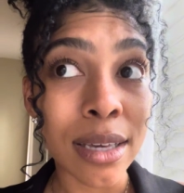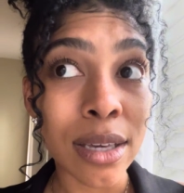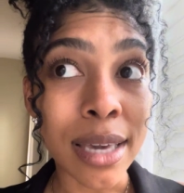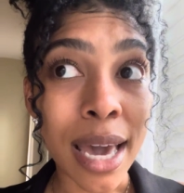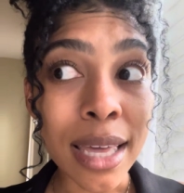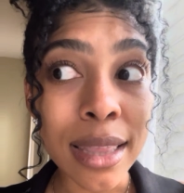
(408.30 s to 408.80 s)

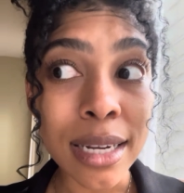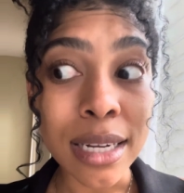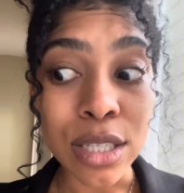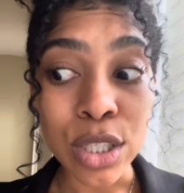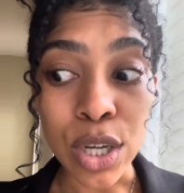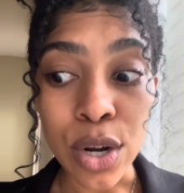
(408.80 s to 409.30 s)
gain the
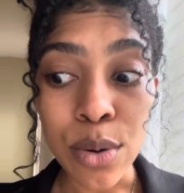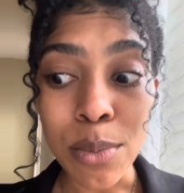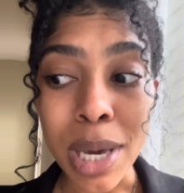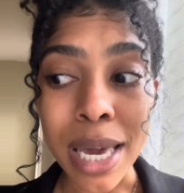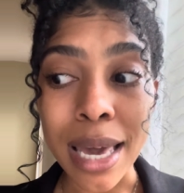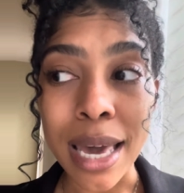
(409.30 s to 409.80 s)

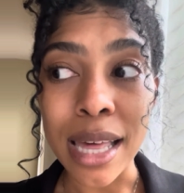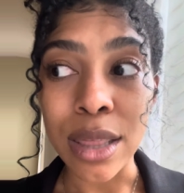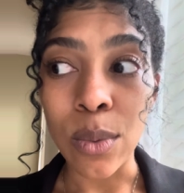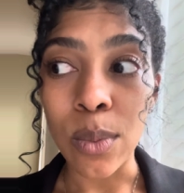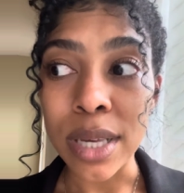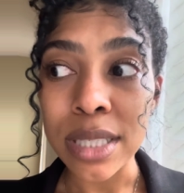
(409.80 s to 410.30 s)
discernment and the
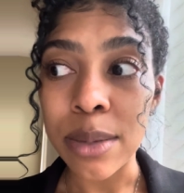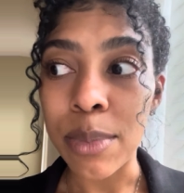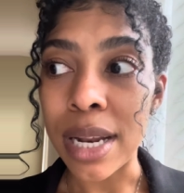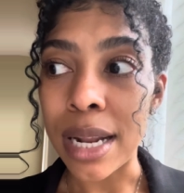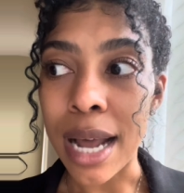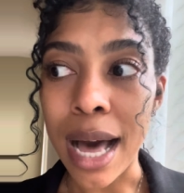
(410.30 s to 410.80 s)
wisdom
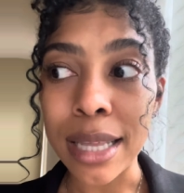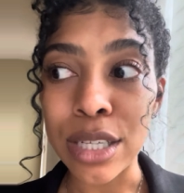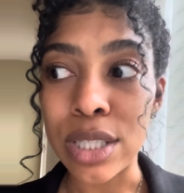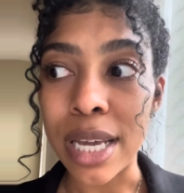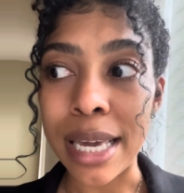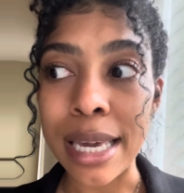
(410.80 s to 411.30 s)
and the knowledge
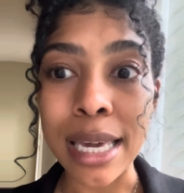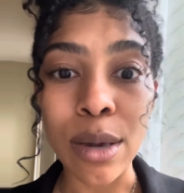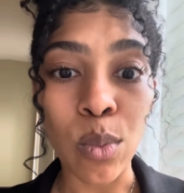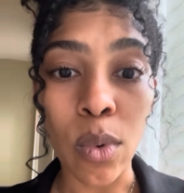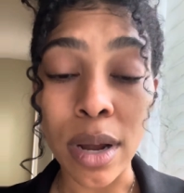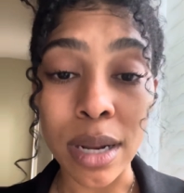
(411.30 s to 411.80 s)
that he
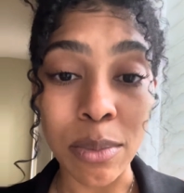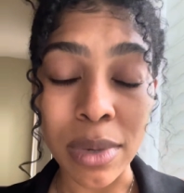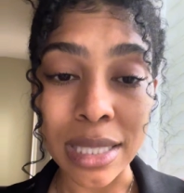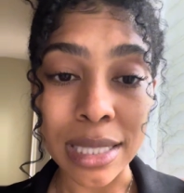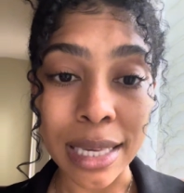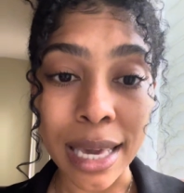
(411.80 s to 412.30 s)
wanted me
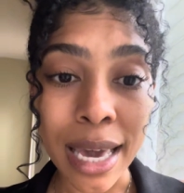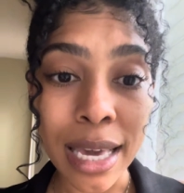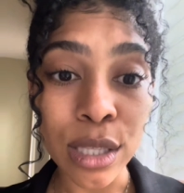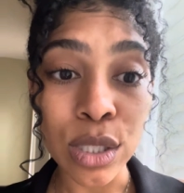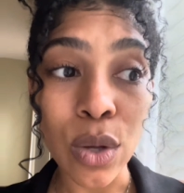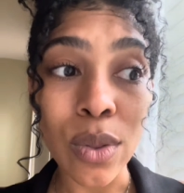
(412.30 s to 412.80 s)
to
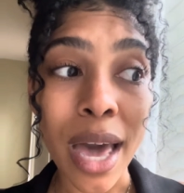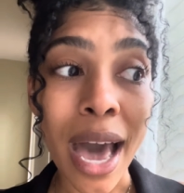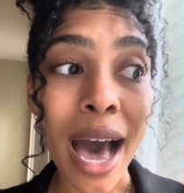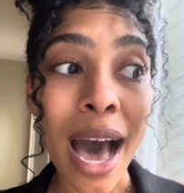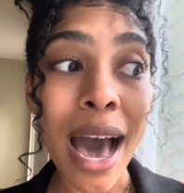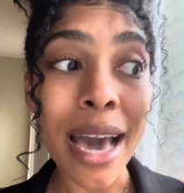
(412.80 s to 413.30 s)
gain so that
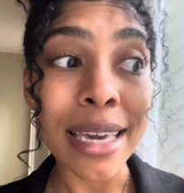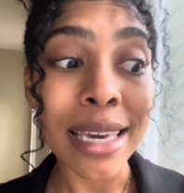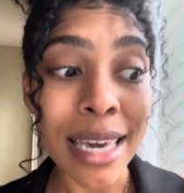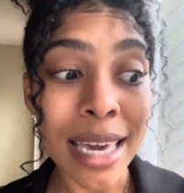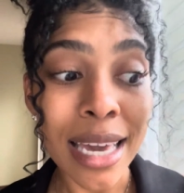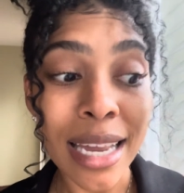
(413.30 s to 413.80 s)
I
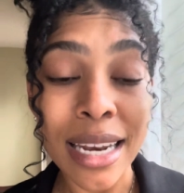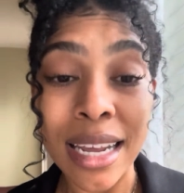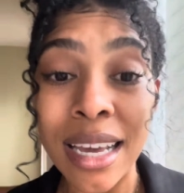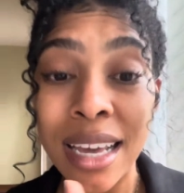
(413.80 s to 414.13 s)
can